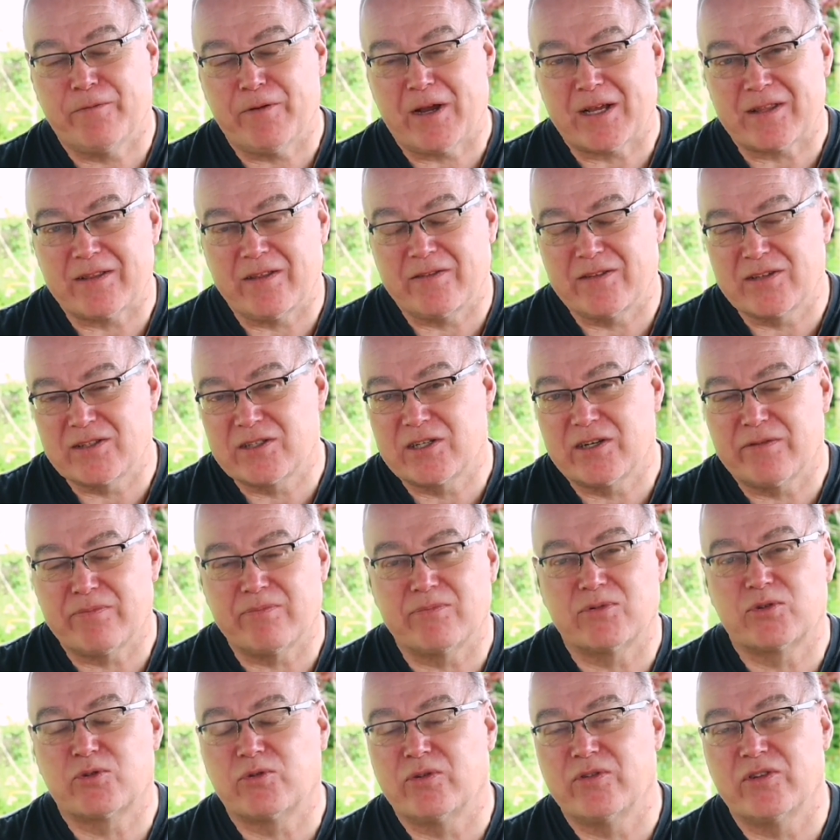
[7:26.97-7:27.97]
The fact that there's a
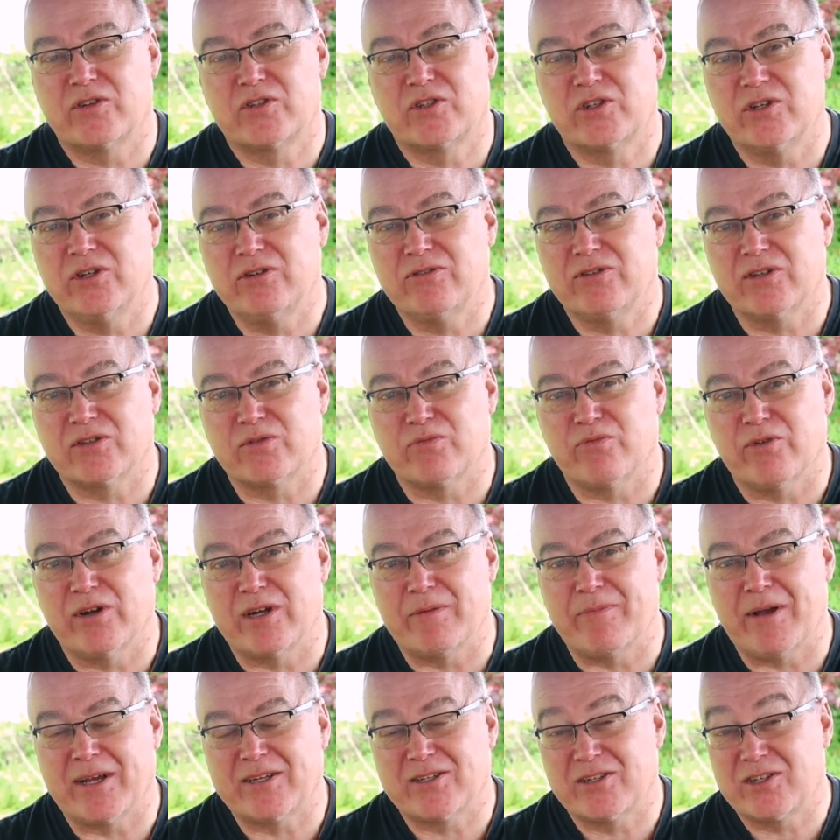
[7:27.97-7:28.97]
difference between the two doesn't
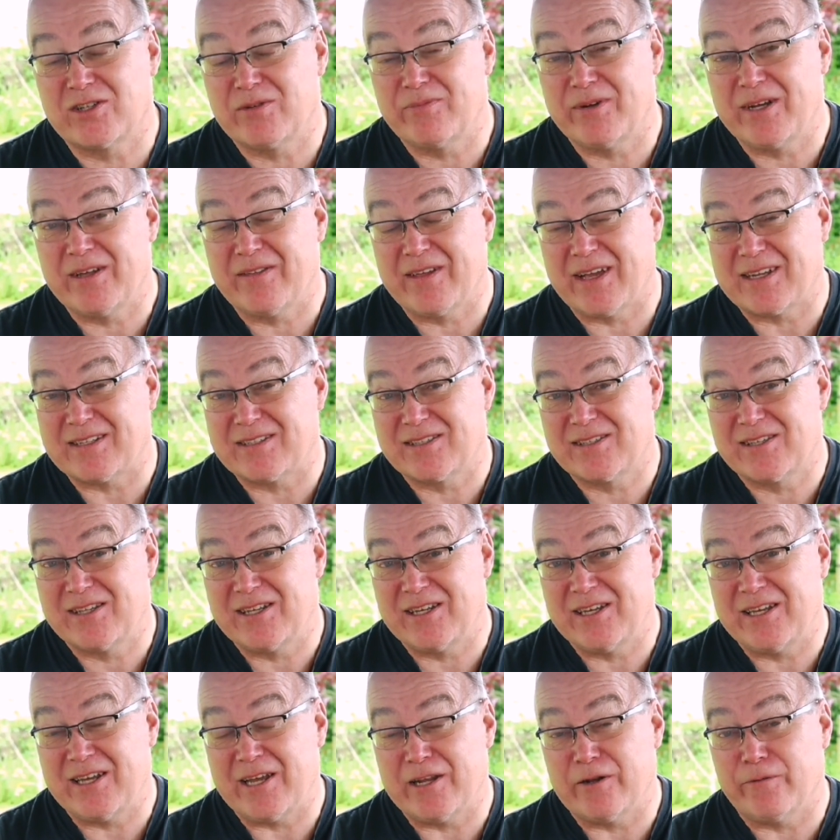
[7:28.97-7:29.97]
really matter to me. That's
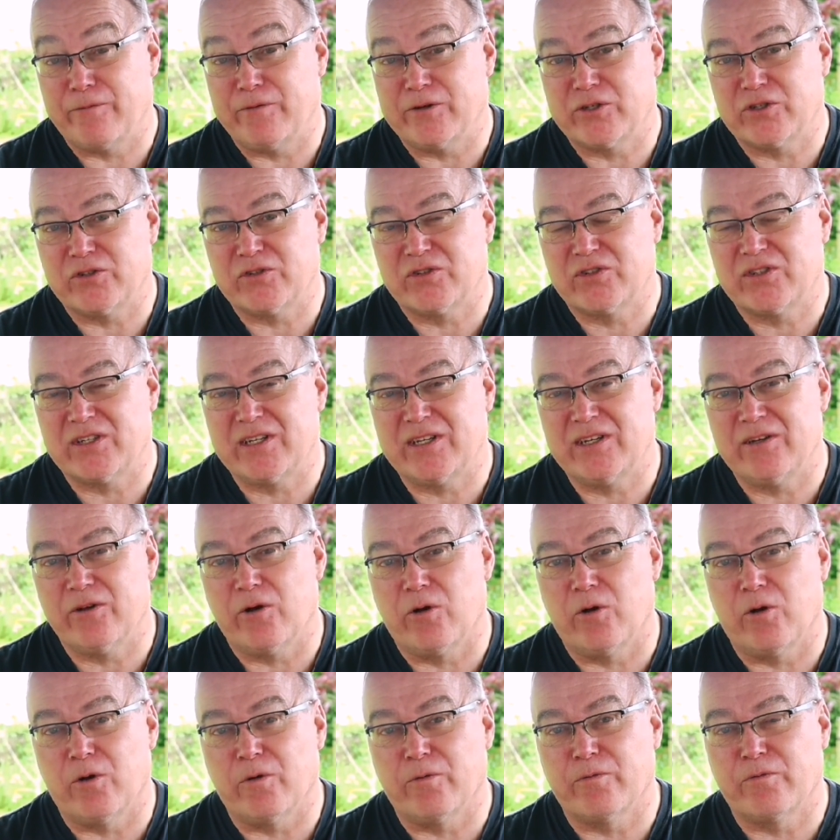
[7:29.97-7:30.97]
the
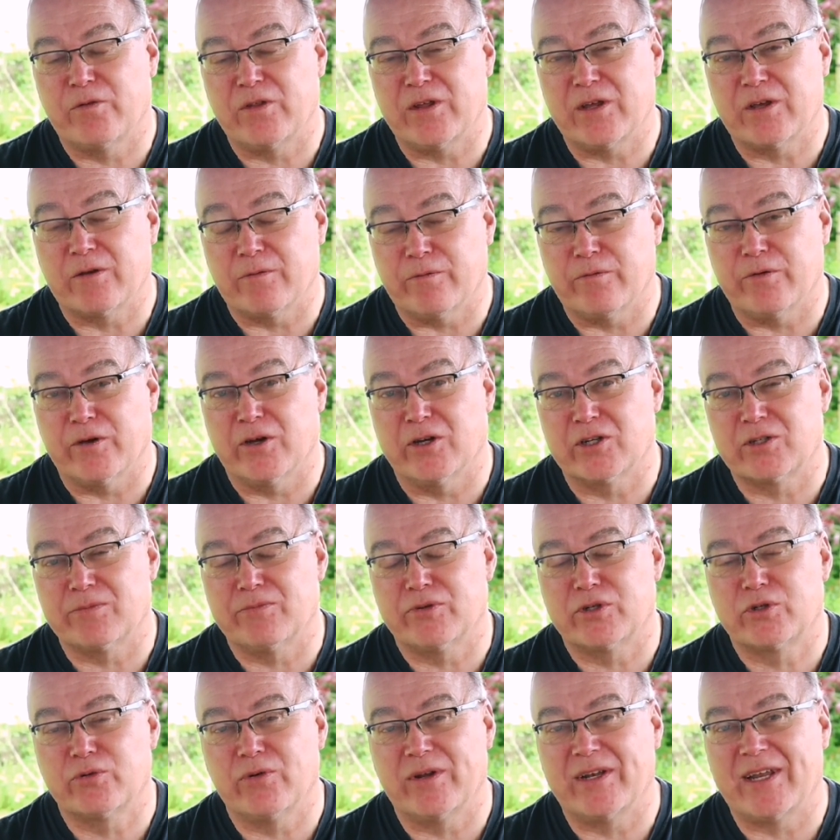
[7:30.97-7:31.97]
inefficiency of the
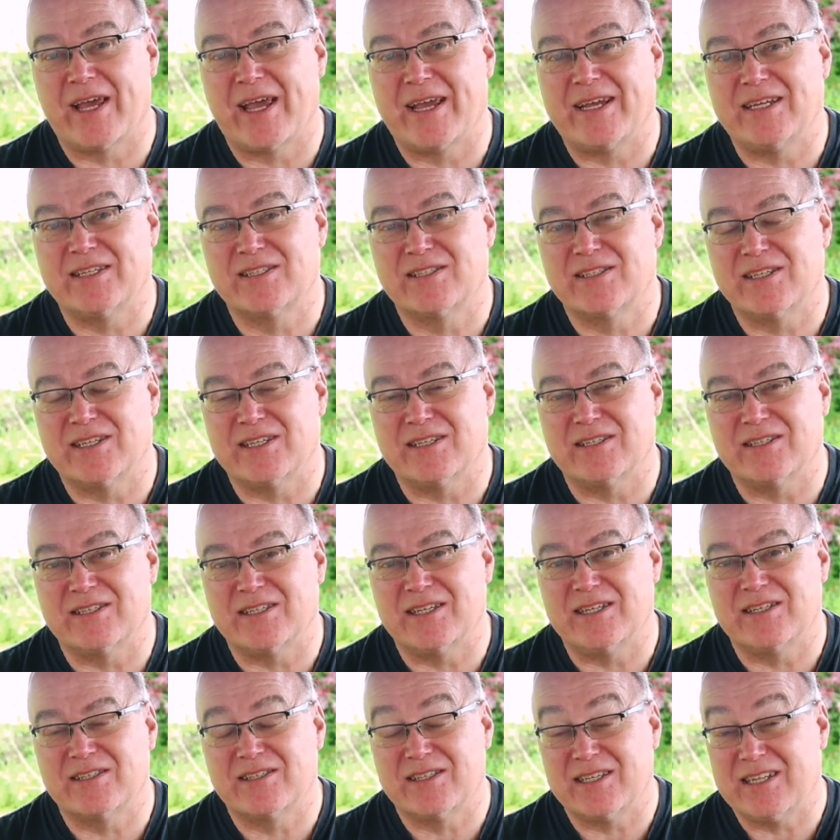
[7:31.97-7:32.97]
conversion between AC
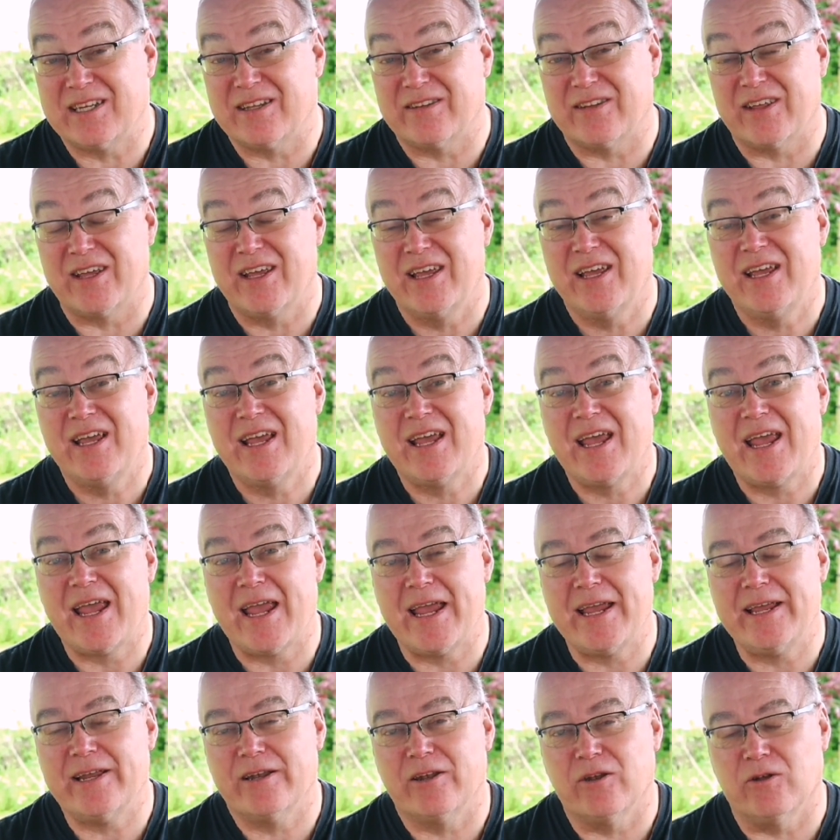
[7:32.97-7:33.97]
and DC and the
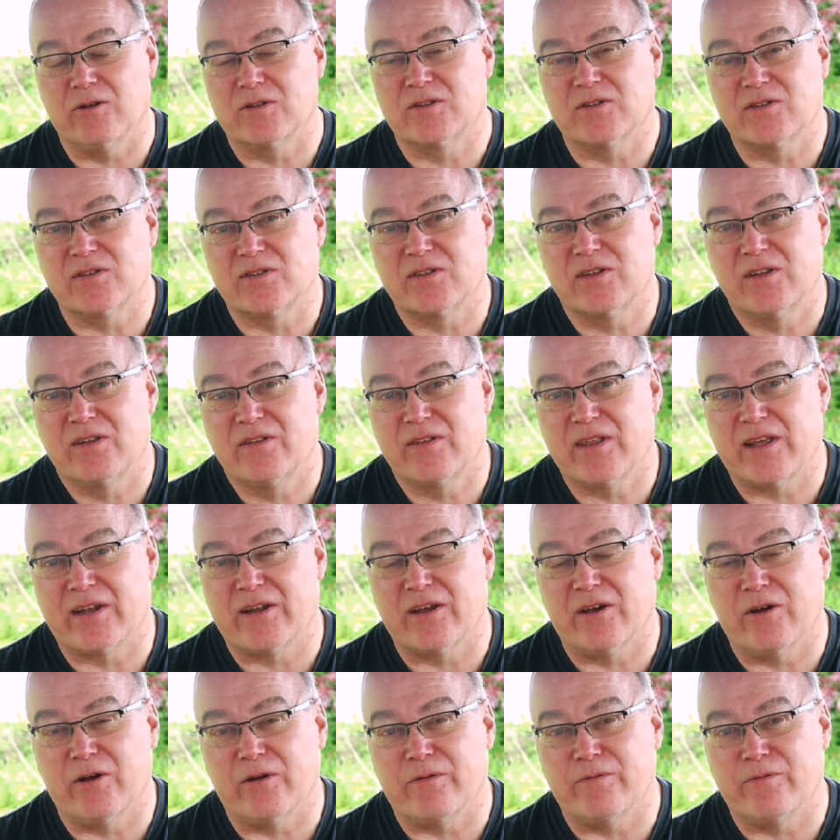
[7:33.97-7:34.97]
heat losses
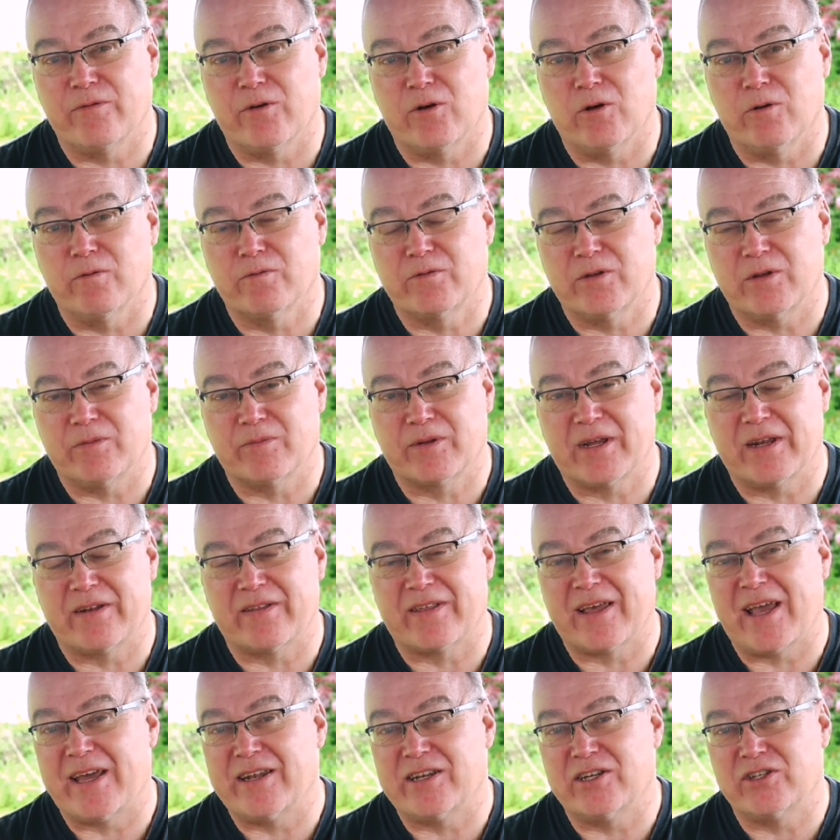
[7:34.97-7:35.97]
that are involved in
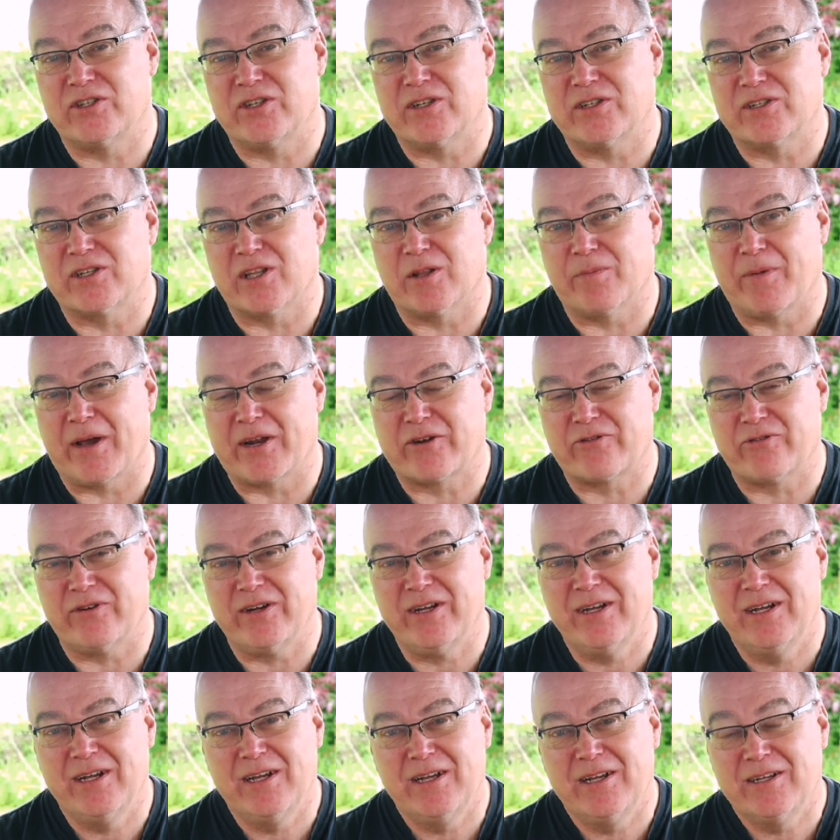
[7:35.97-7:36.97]
getting that energy into the
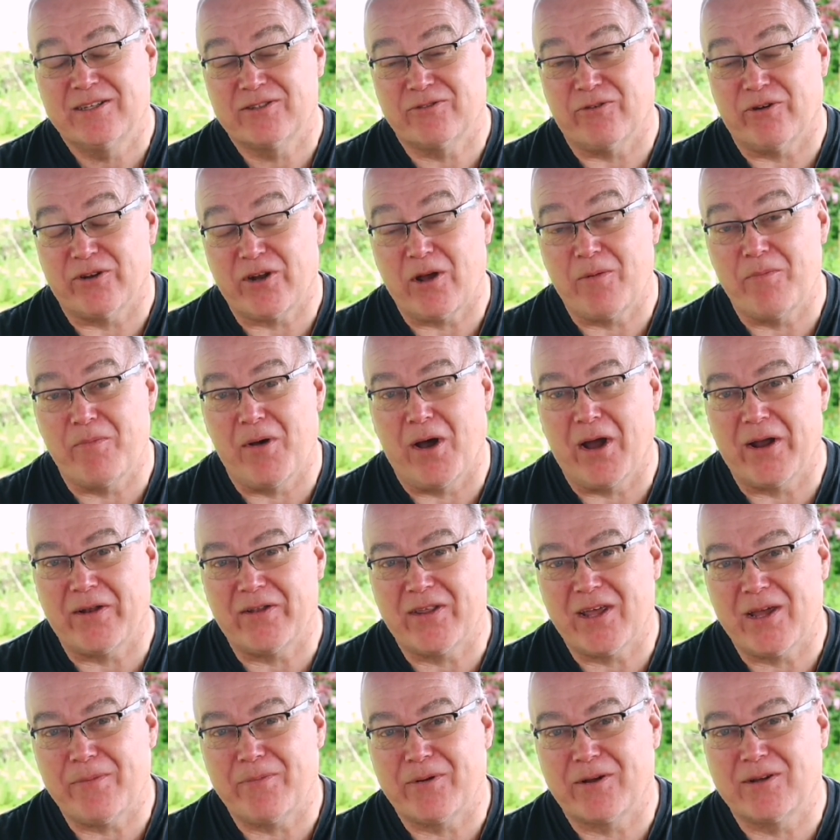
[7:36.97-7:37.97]
battery. So I don't
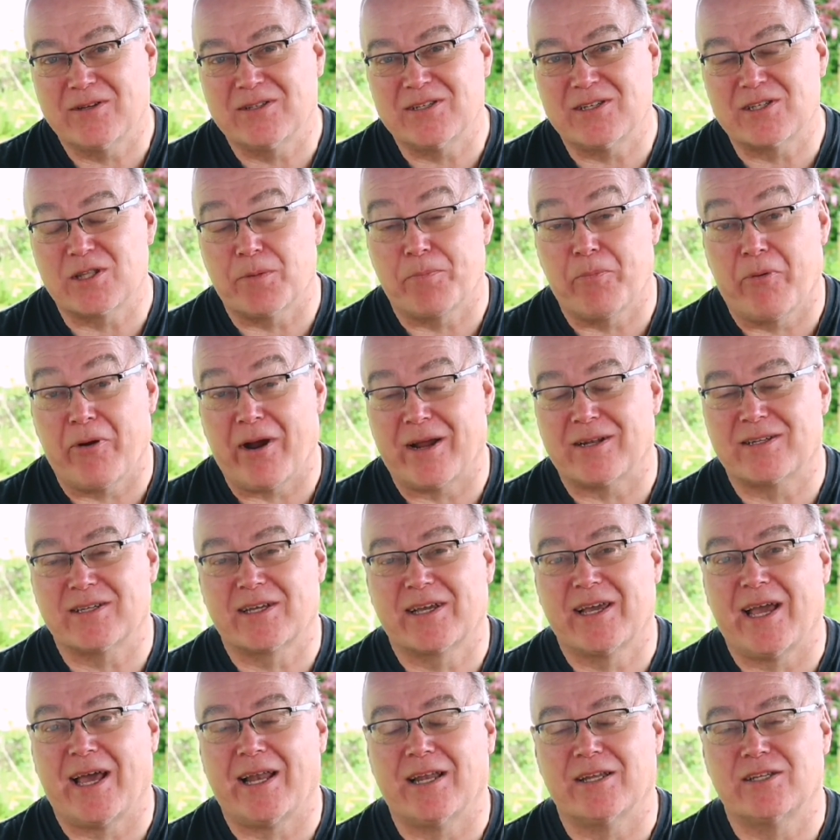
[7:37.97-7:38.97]
mind that, because it's the
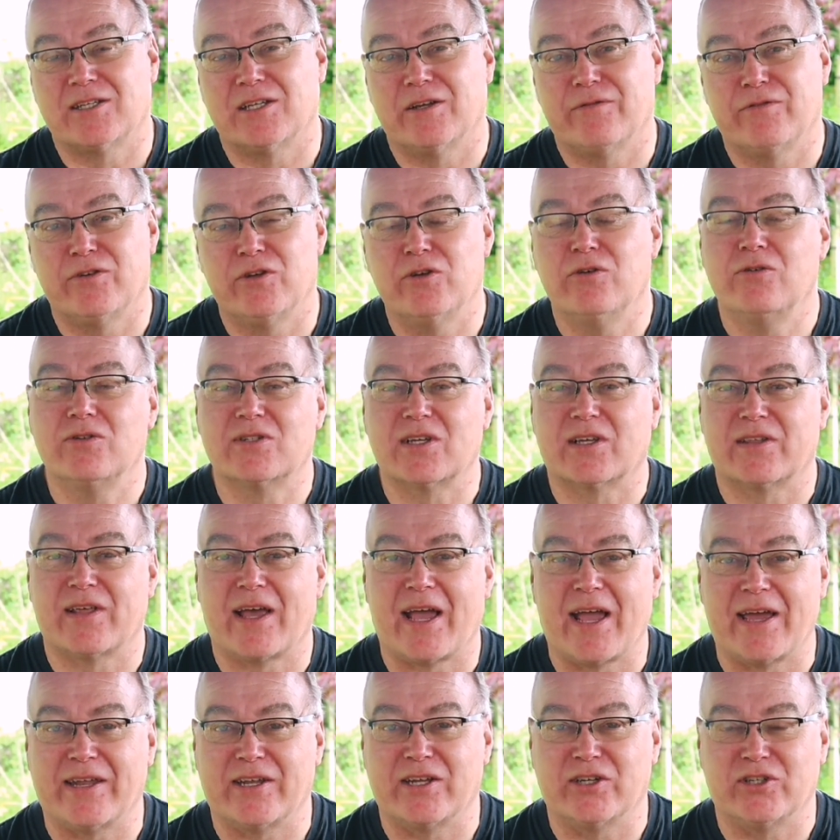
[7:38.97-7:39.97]
practicality of using
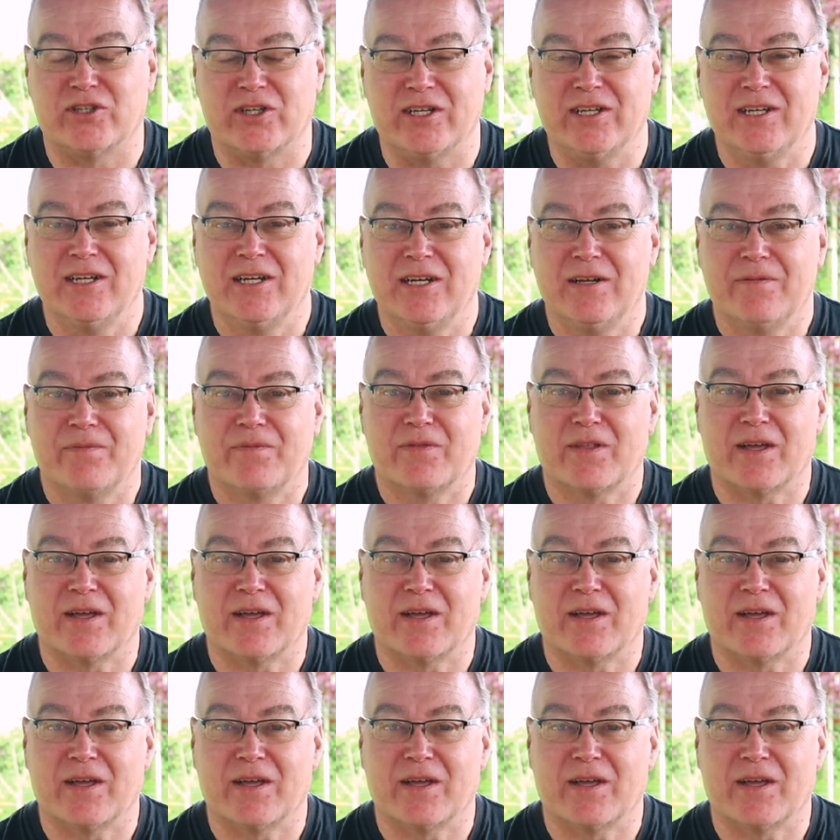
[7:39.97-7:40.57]
that energy